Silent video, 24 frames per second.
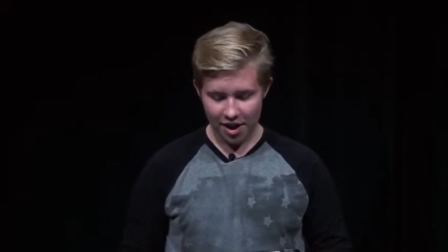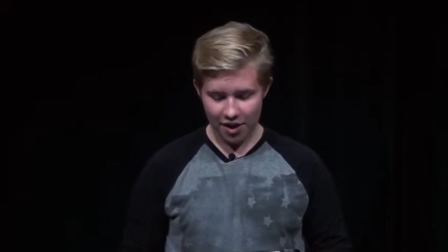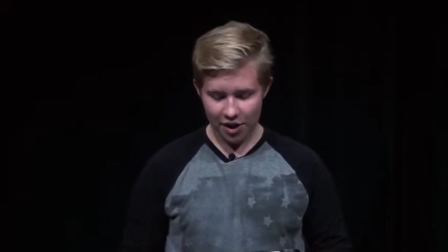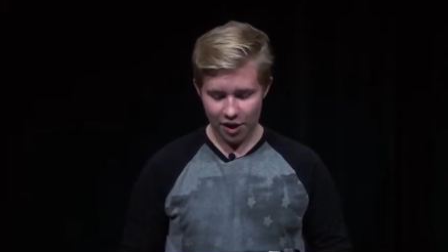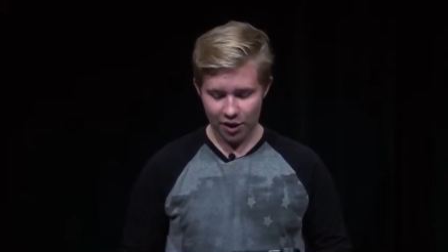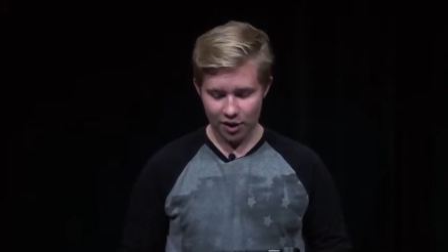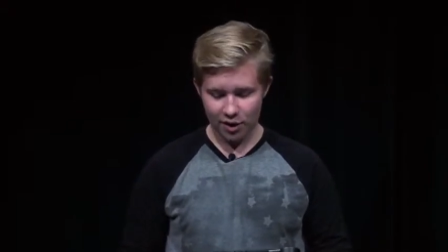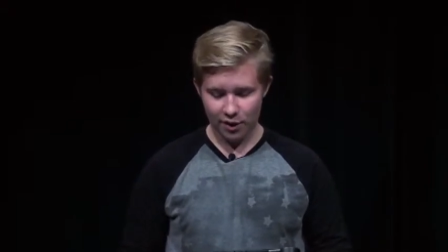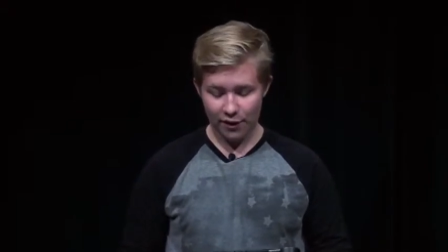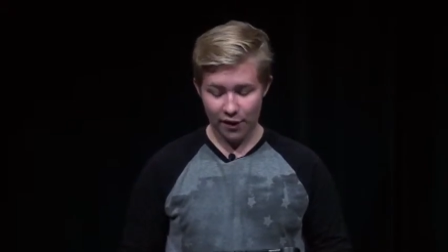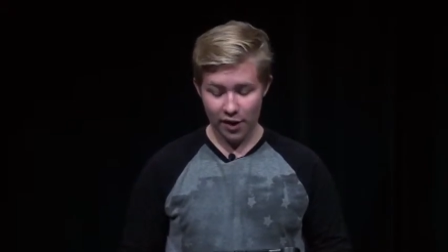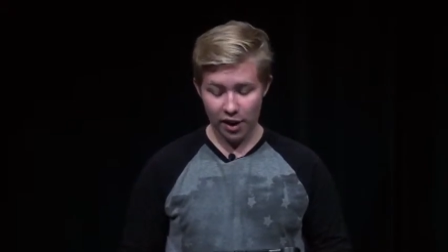
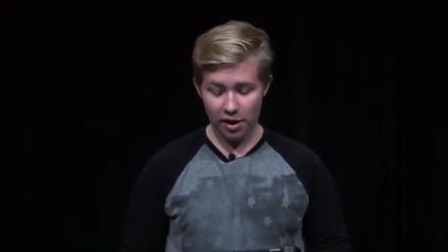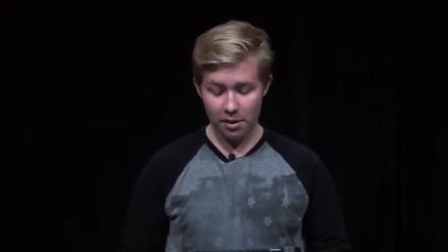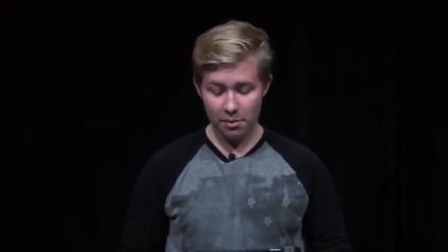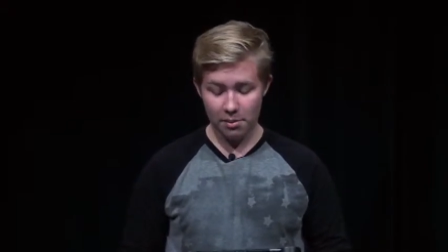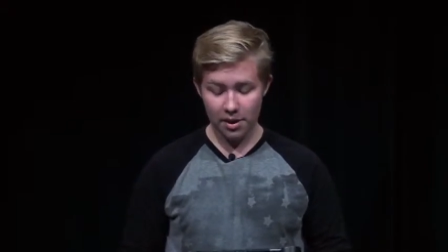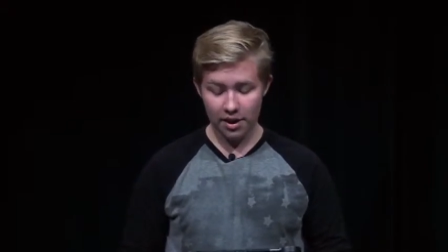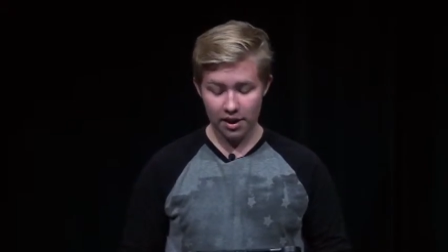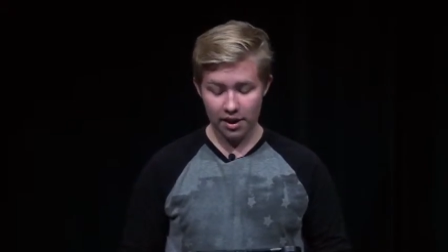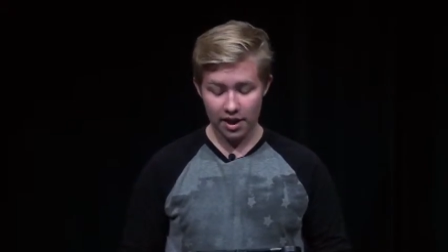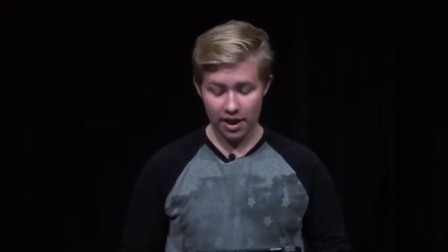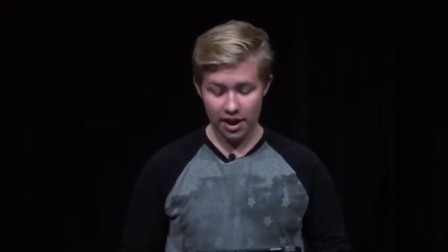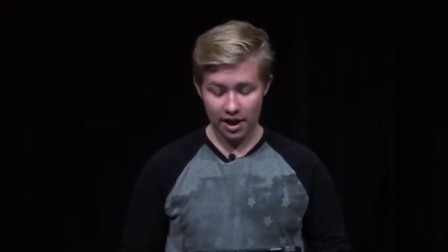There's
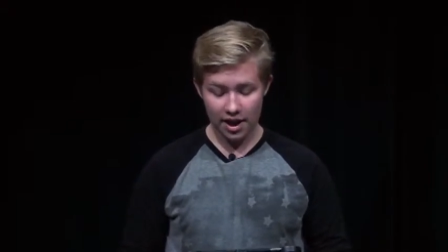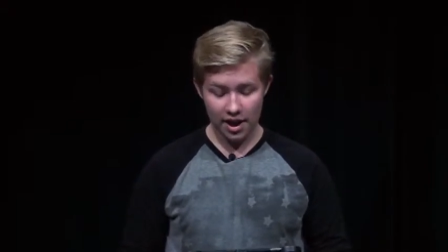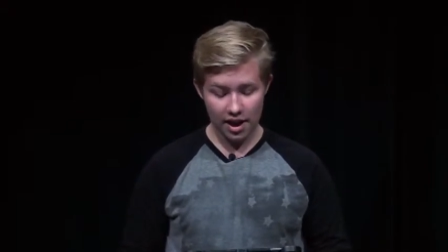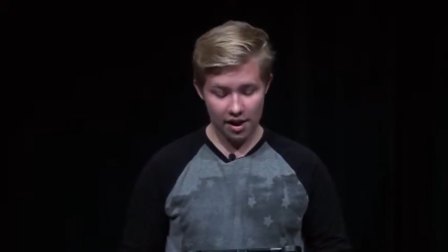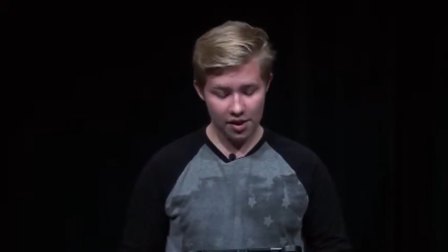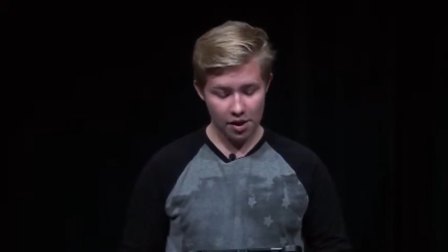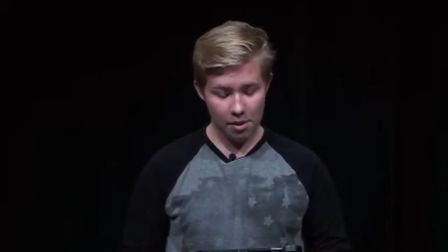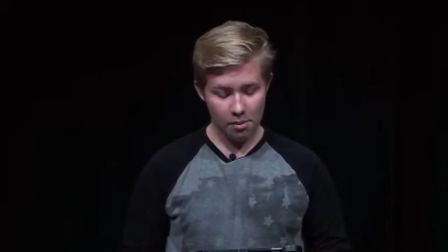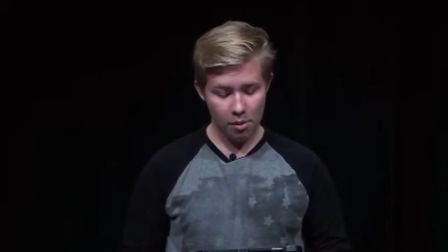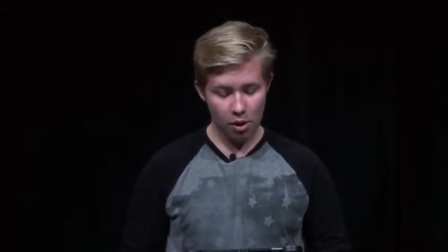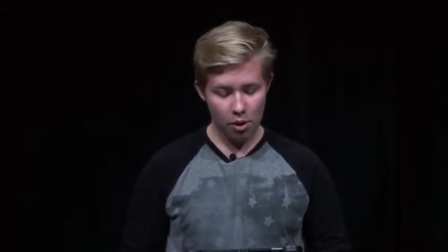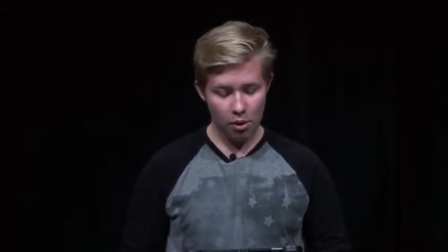availability
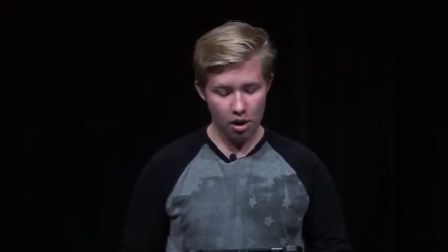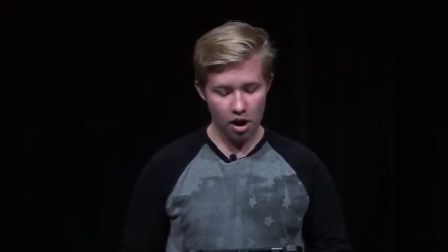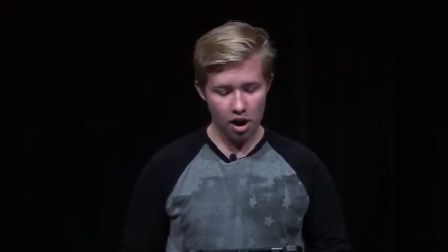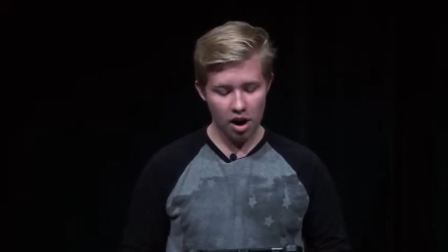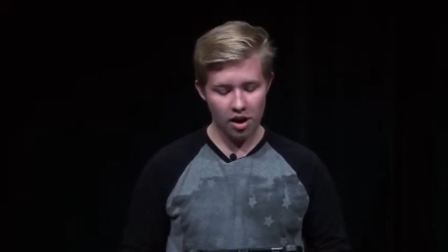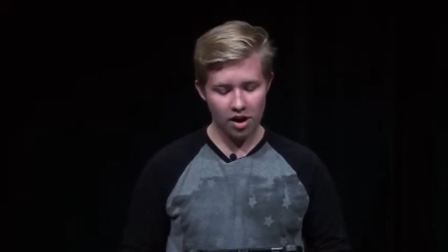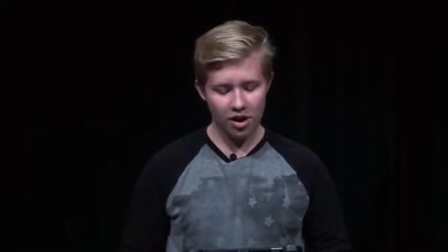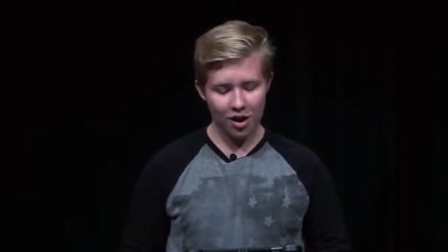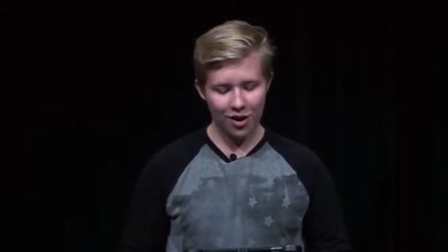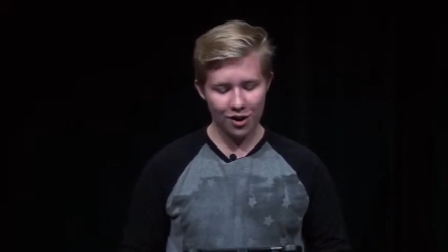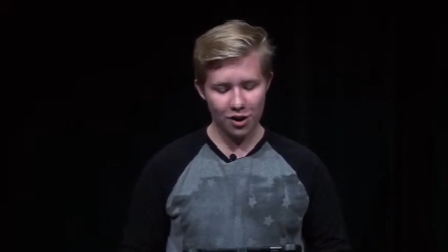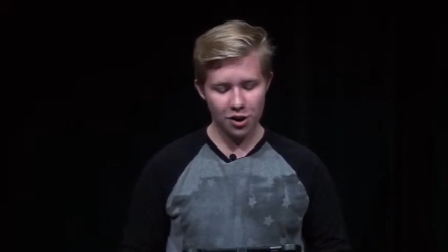in the
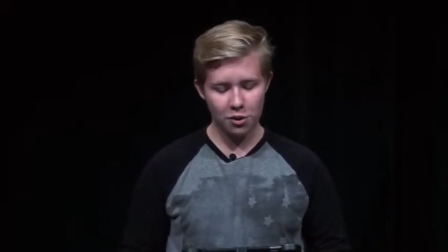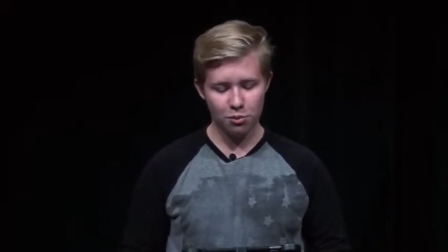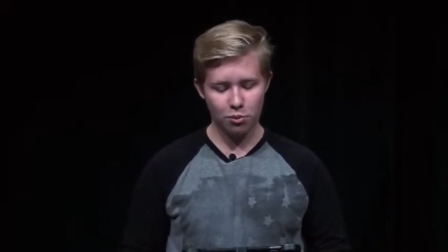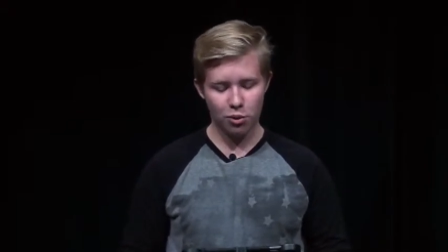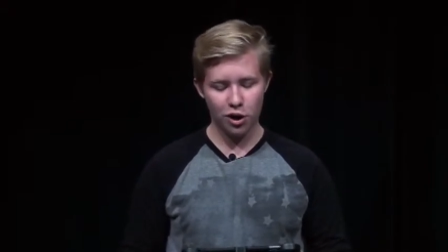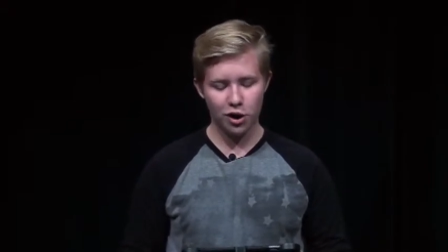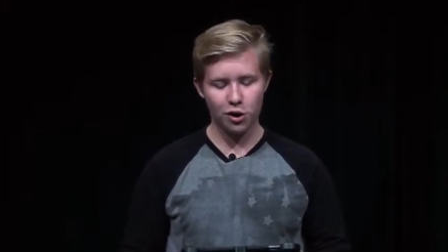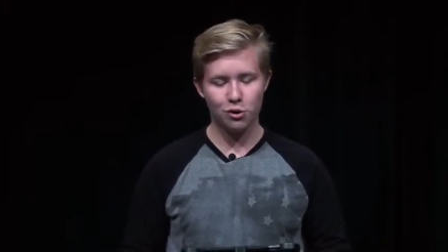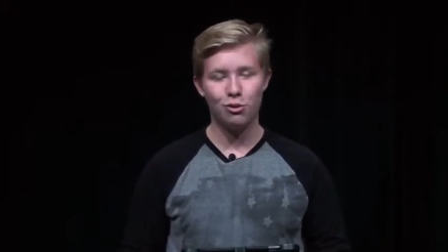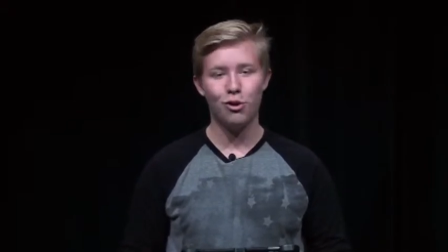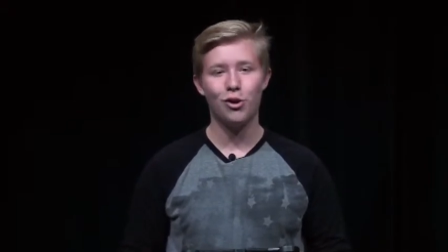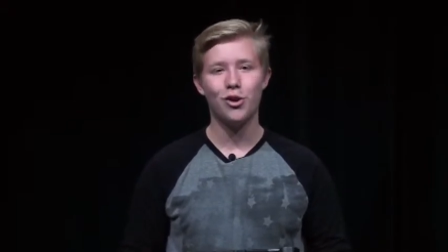Mohawk College
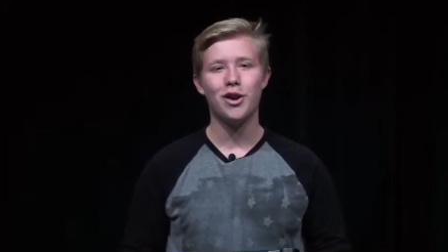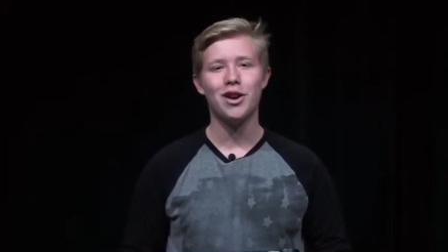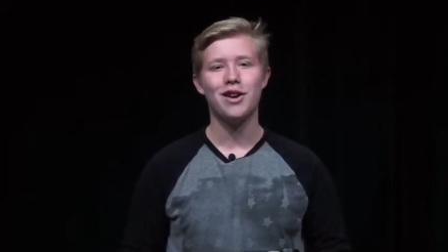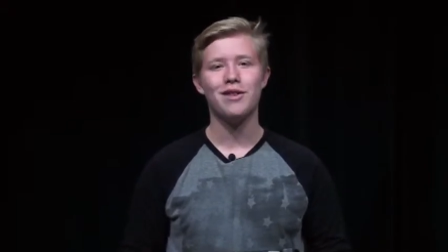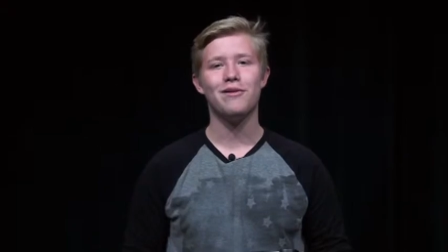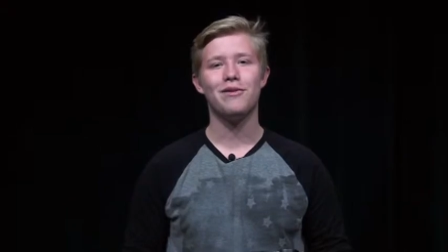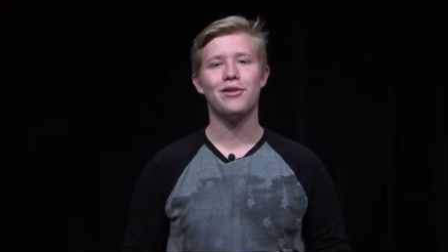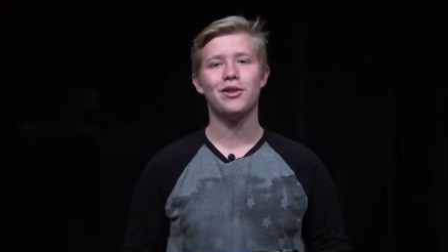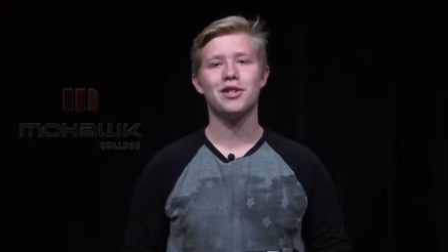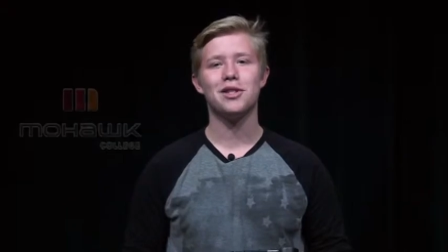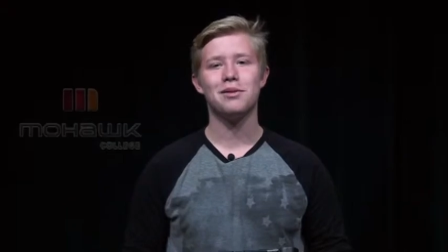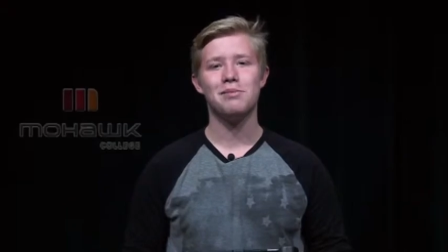Bridge
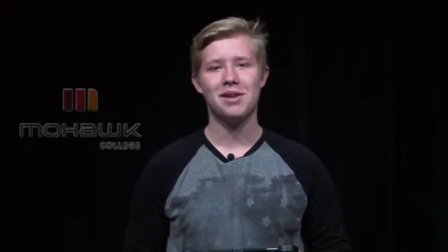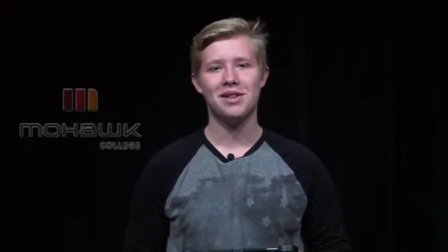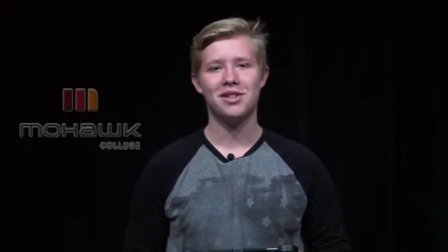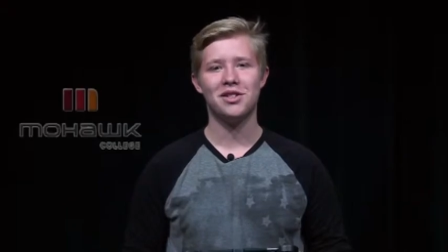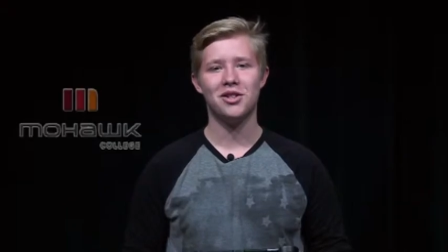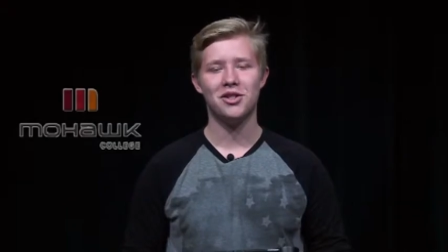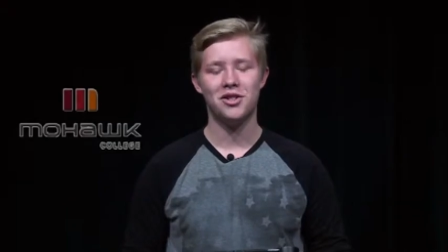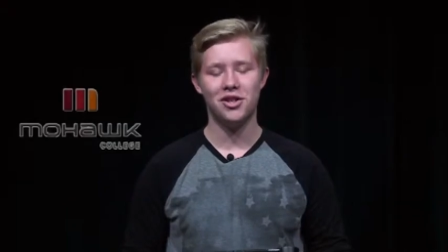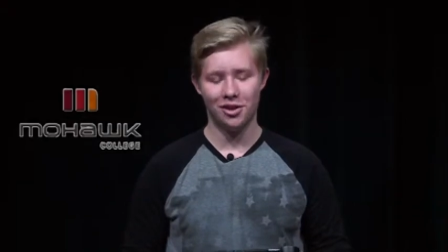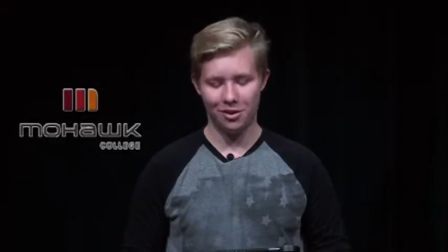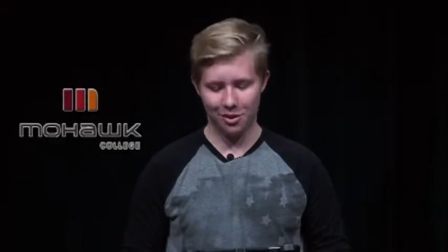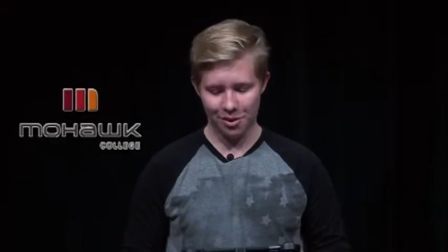program for
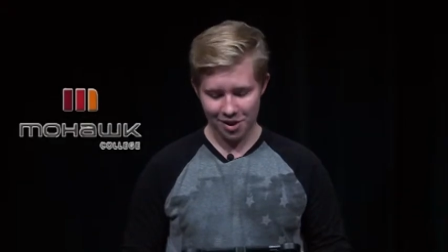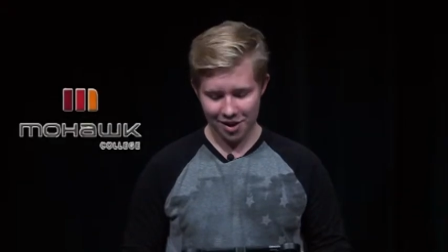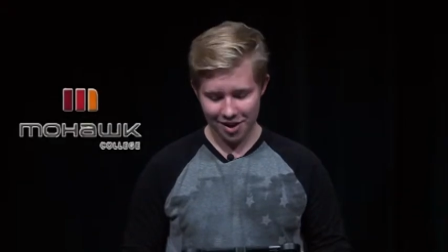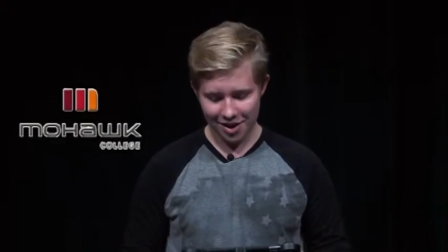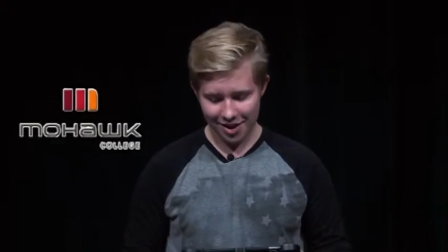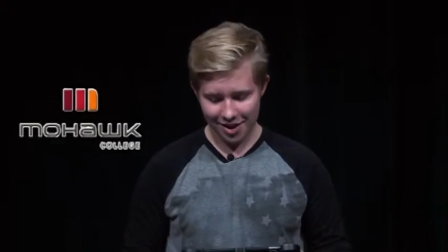semester two.